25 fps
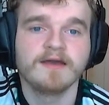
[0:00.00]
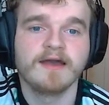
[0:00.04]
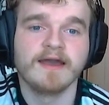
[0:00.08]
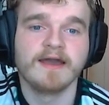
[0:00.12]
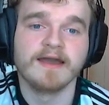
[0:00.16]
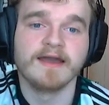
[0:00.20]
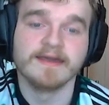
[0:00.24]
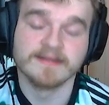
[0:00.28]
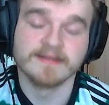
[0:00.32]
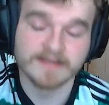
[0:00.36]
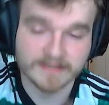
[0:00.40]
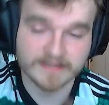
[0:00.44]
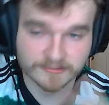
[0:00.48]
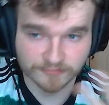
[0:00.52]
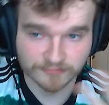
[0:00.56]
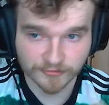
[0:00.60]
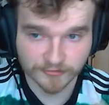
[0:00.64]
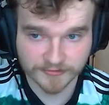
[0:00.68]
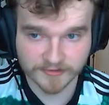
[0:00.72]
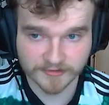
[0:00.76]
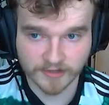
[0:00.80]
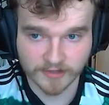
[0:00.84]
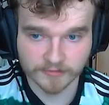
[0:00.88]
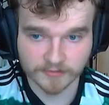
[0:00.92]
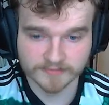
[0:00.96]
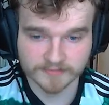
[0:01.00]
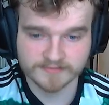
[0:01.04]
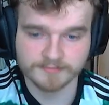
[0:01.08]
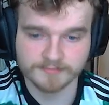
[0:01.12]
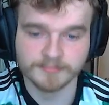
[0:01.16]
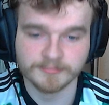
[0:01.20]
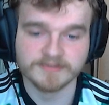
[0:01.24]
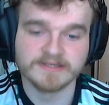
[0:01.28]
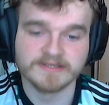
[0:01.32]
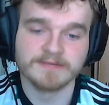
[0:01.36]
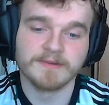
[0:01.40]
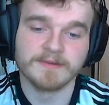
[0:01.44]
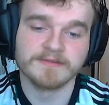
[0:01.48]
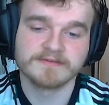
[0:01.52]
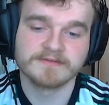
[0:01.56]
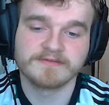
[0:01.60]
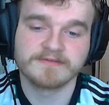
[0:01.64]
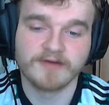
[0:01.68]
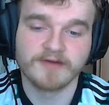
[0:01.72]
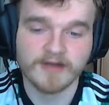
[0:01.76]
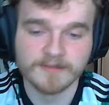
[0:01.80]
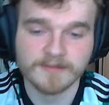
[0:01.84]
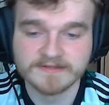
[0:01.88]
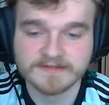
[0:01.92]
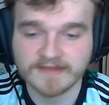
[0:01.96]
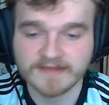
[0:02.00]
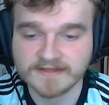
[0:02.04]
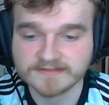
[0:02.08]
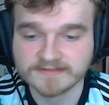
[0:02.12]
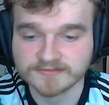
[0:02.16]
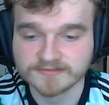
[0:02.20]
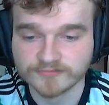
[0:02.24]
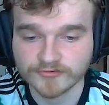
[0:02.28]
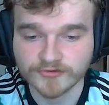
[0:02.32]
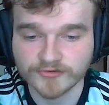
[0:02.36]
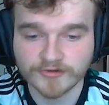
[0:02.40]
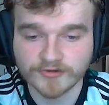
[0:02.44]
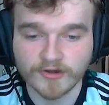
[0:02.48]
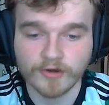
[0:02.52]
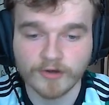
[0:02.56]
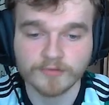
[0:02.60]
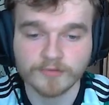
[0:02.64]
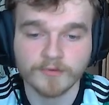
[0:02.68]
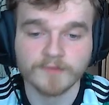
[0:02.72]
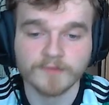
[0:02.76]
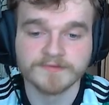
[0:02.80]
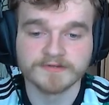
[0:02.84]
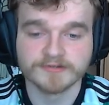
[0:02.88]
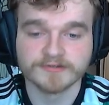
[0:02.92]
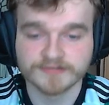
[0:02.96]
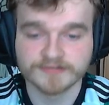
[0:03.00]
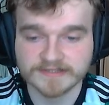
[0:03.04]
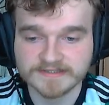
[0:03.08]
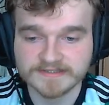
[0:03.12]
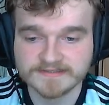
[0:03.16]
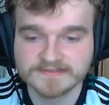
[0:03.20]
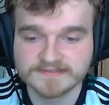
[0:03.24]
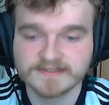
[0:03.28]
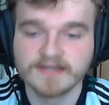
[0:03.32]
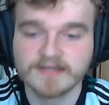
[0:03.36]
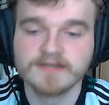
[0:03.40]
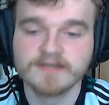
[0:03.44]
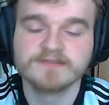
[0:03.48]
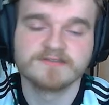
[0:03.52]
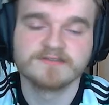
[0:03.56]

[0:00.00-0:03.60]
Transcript: It'll let you run the code, but the amount of time it takes to run the code won't increase.